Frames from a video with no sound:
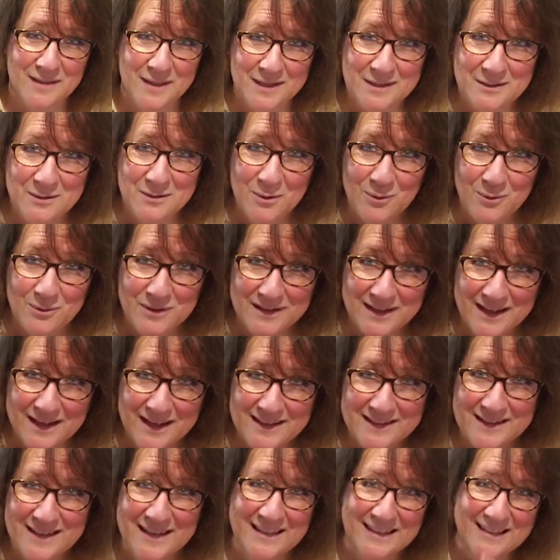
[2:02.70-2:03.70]
like
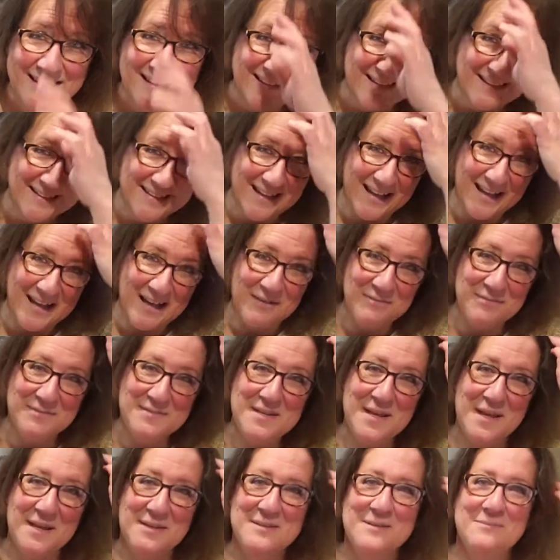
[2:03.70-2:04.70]
coconut, I
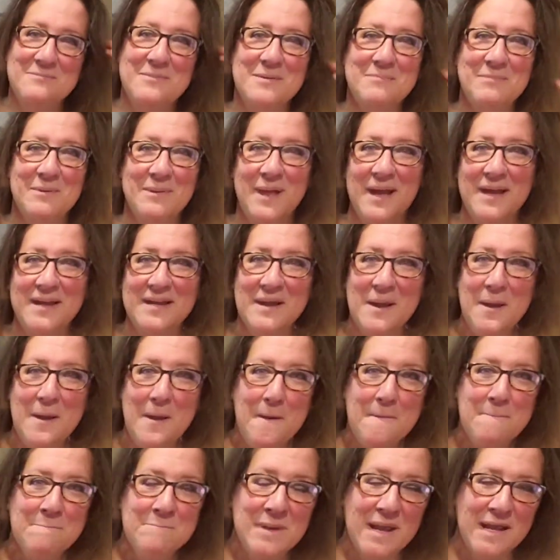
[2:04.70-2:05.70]
have tons of people I
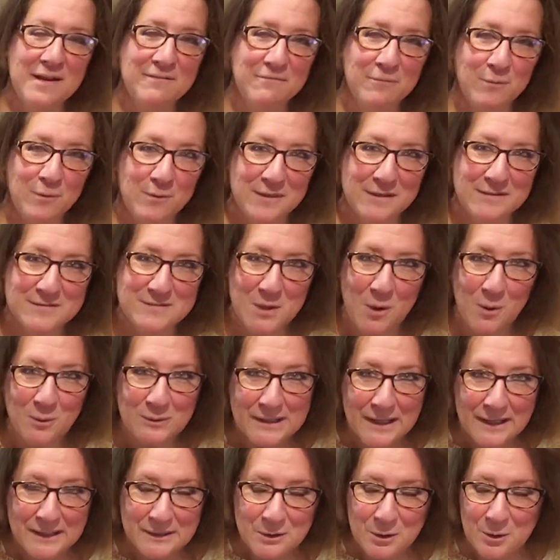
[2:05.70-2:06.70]
bake for that don't
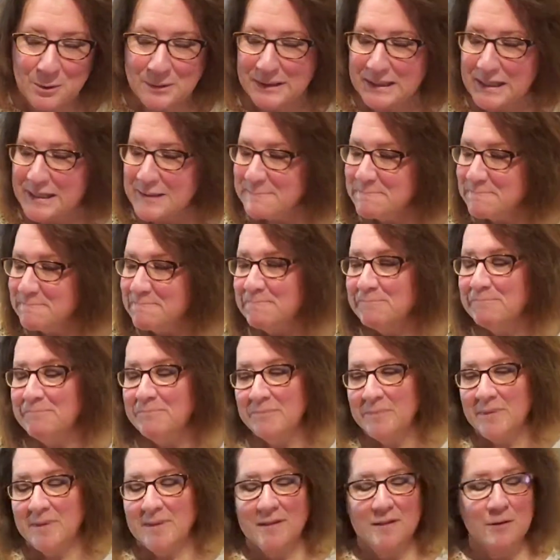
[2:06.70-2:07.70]
like coconut.
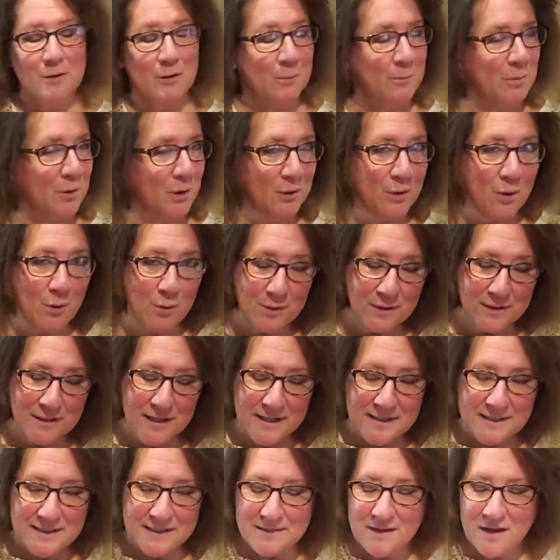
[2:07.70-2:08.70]
You can put
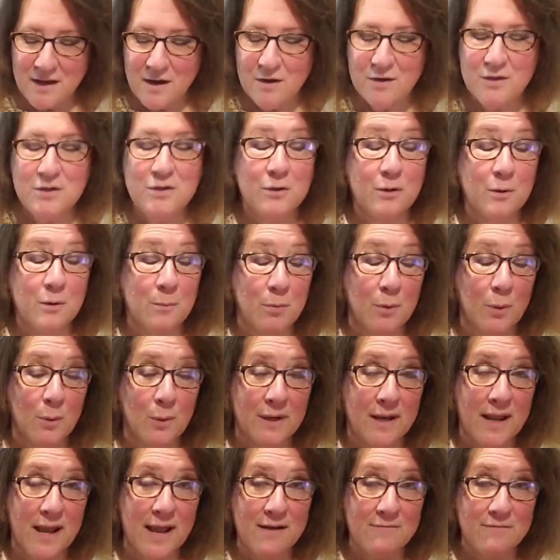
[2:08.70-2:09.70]
coconut in there. You can put
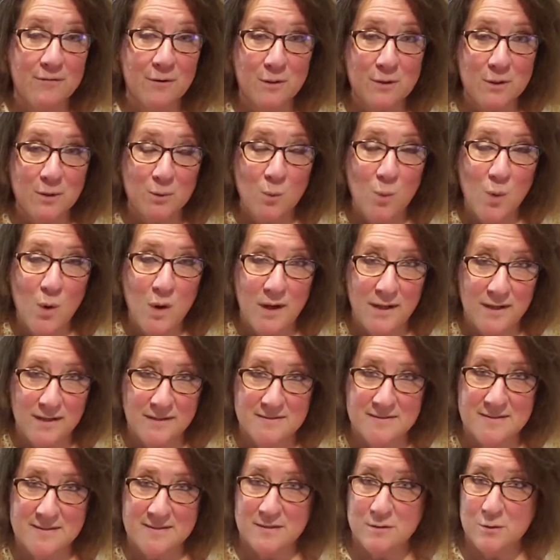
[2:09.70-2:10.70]
whatever you want
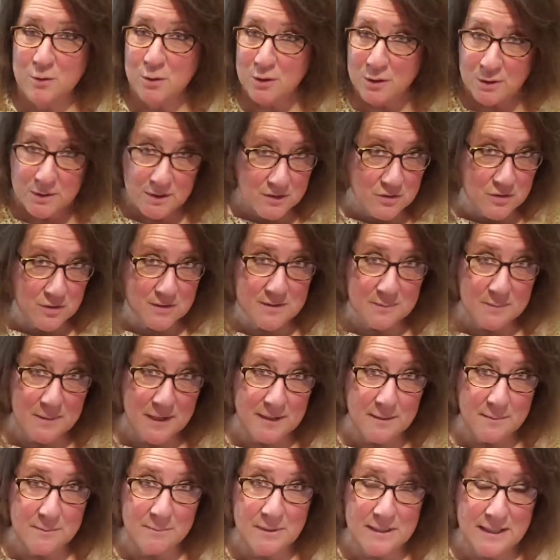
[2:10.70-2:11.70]
into these, or you can just
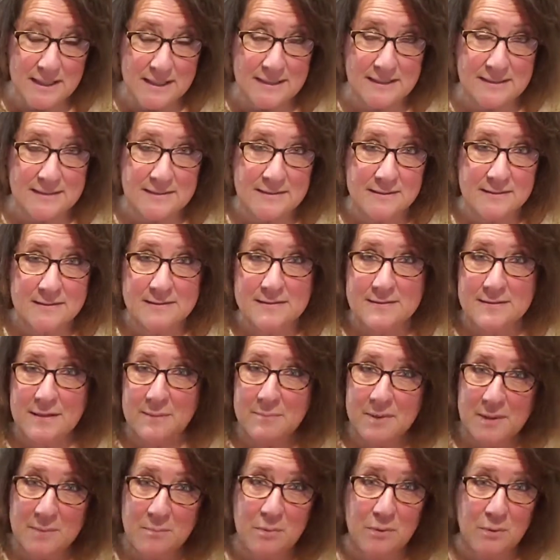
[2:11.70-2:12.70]
make them plain. Some
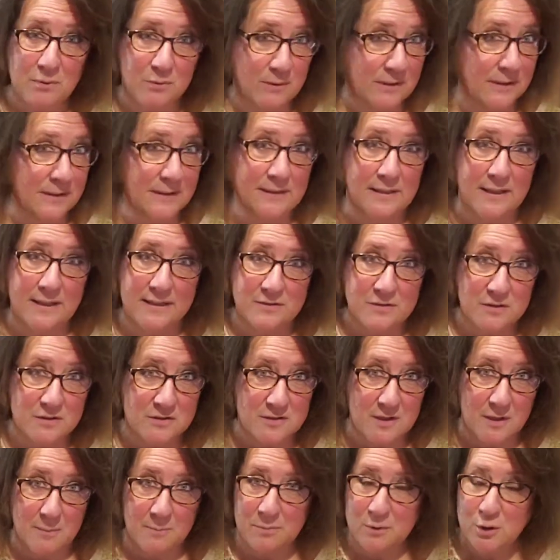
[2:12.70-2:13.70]
people really like
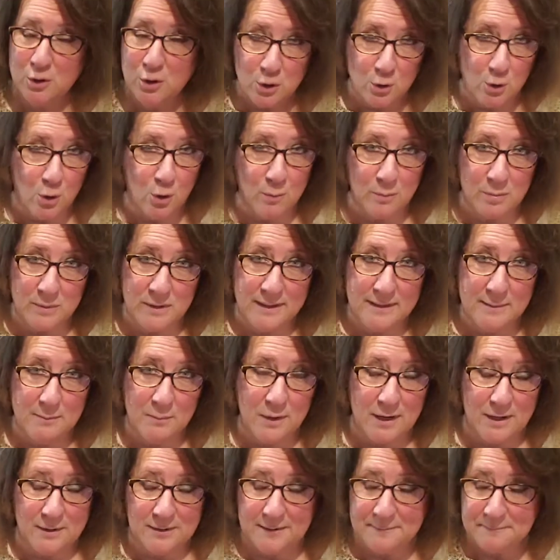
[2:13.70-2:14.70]
just a good old plain
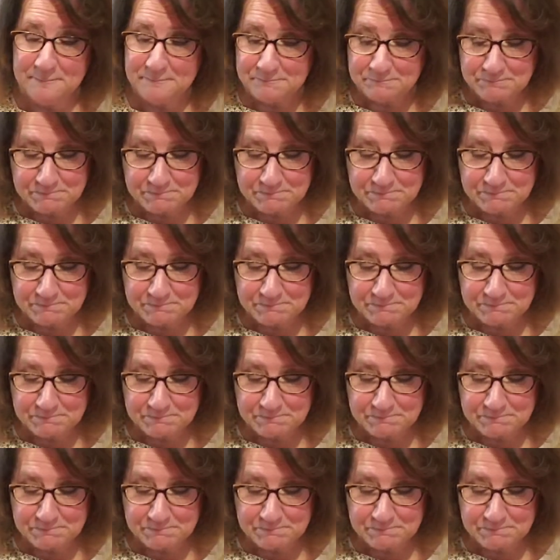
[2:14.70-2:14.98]
brownie.